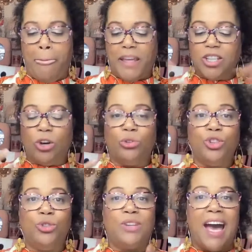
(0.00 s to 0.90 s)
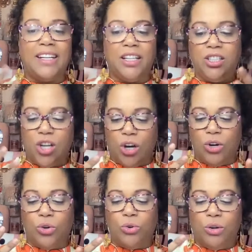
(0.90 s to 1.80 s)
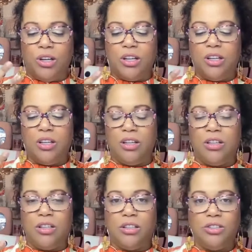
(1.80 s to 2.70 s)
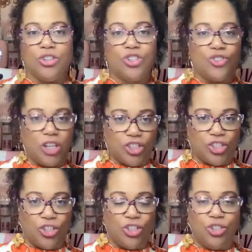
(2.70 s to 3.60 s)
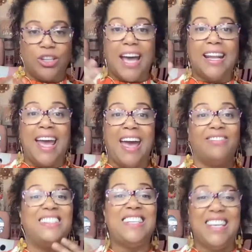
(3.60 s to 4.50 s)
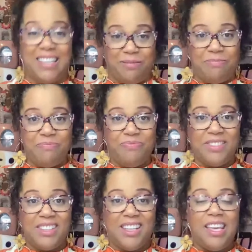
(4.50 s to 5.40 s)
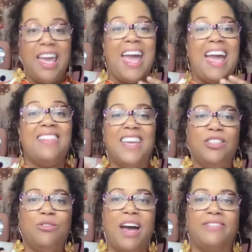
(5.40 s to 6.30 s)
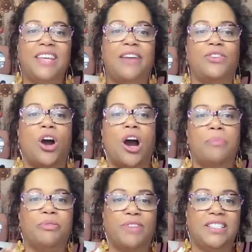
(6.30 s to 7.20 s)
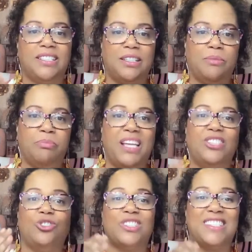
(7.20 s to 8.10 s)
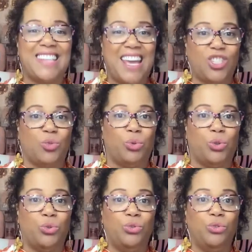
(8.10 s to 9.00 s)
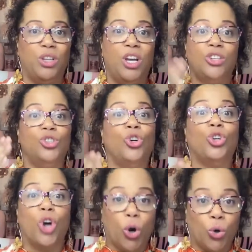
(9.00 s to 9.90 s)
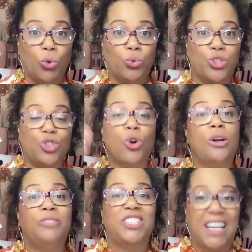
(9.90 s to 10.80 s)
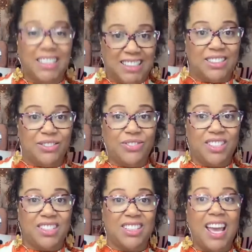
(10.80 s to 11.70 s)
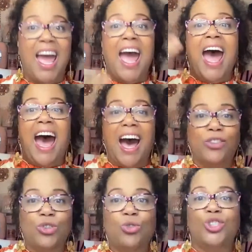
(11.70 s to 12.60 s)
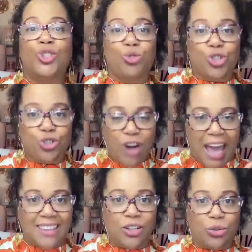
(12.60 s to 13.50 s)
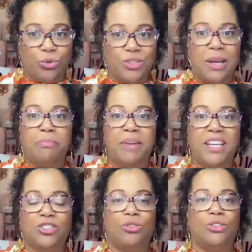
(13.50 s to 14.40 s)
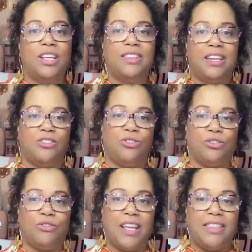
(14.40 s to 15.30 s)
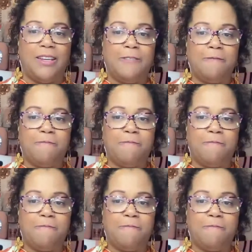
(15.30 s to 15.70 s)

So you got to know your structure. You got to have a team. And then you have to have your operations in place, your schedule, your goals, your objectives. How you're going to track those and make sure that they're doing the right thing.